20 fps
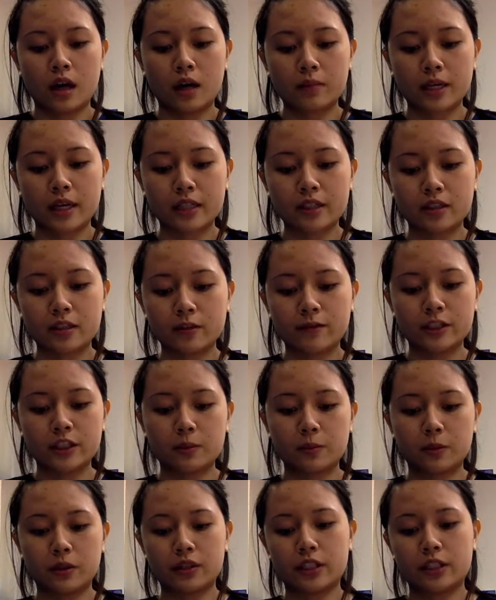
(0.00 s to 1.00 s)
He has no
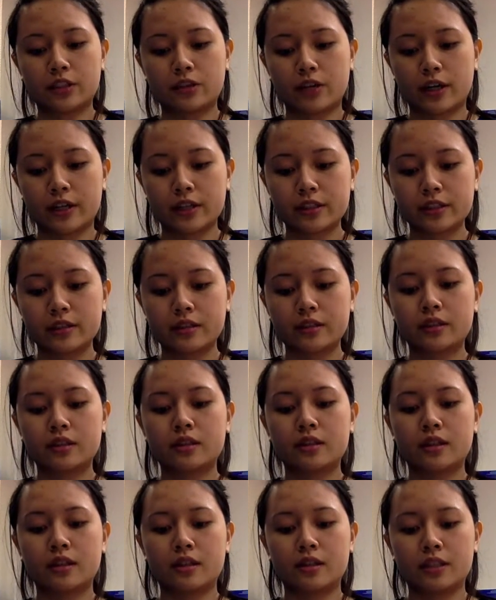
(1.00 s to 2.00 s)
visible distress.
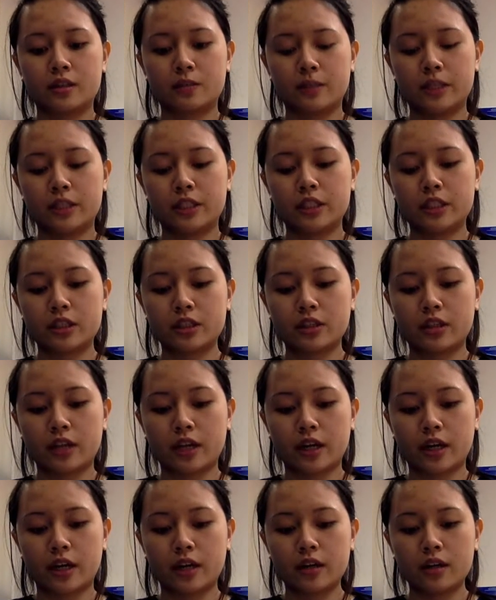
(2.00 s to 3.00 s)
Speech is
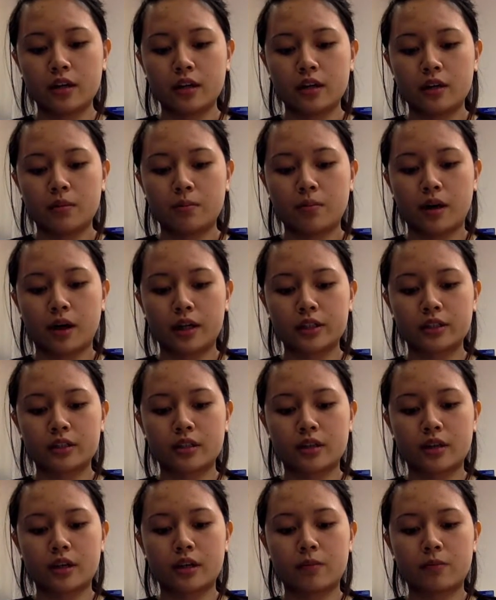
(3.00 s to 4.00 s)
clear.
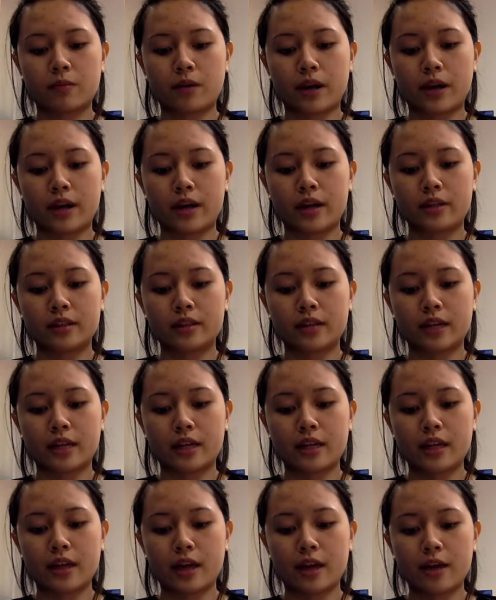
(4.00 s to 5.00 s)
Posture upright and
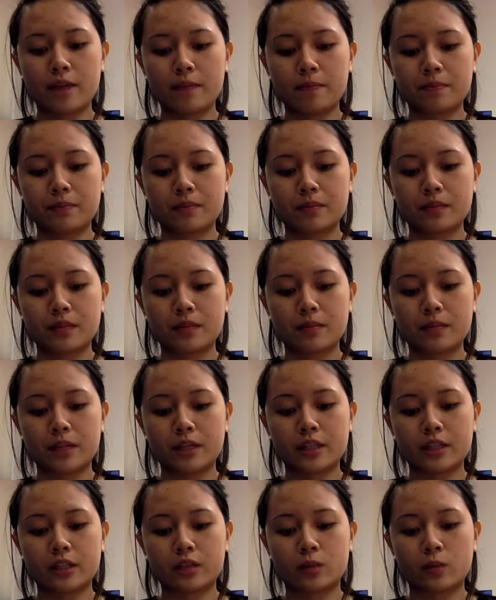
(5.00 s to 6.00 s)
steady gait.
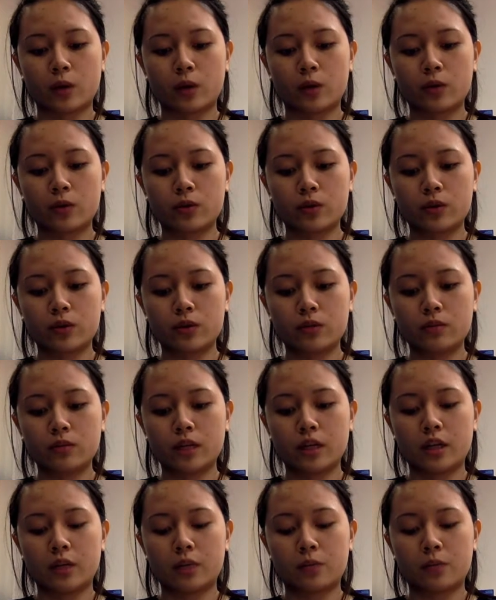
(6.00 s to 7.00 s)
Patient is well groomed
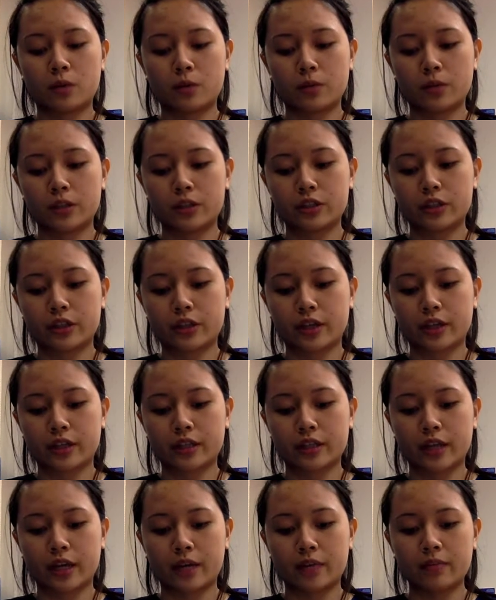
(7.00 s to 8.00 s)
and appropriate during
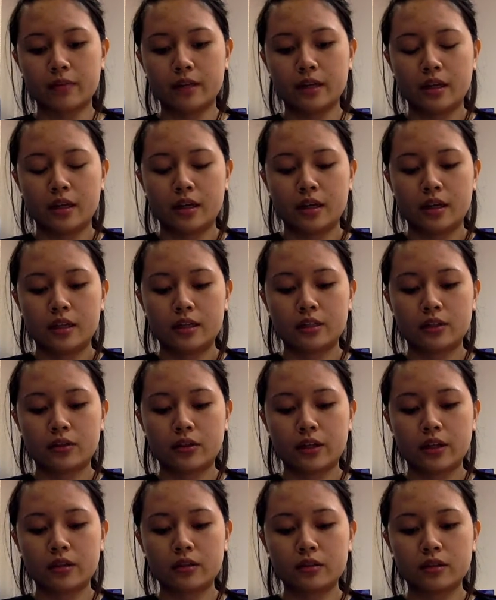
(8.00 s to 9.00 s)
exam. His
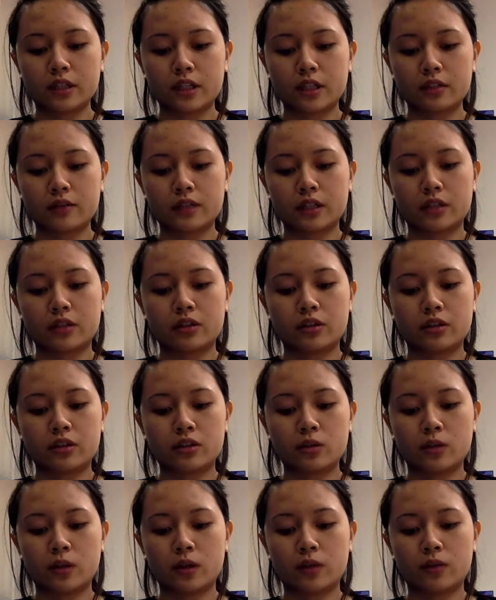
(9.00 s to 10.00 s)
cranial nerves are 2
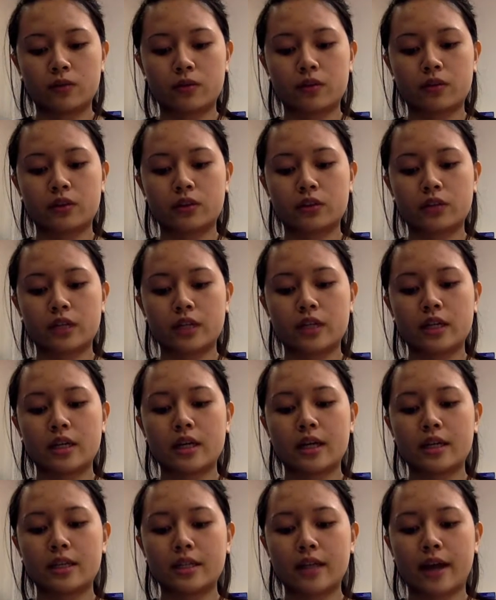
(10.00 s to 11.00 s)
to 12, grossly
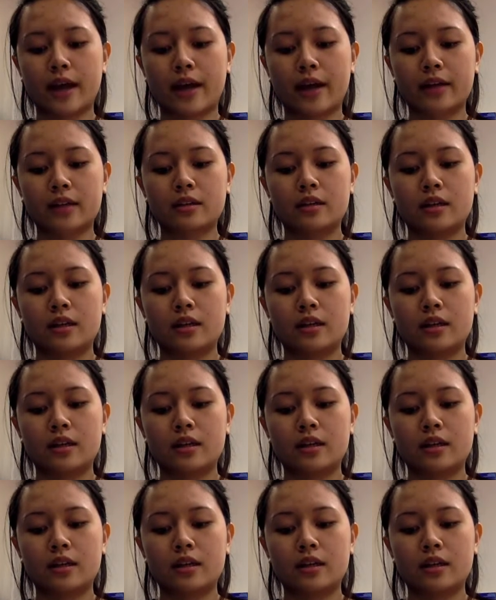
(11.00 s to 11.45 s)
intact.